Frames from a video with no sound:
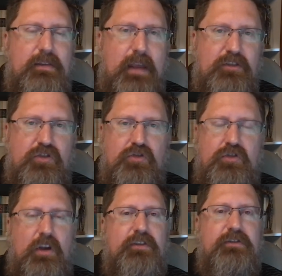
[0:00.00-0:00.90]
That's
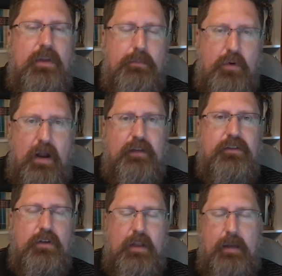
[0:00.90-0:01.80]
just the
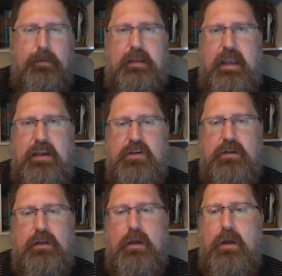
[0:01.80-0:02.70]
practical application.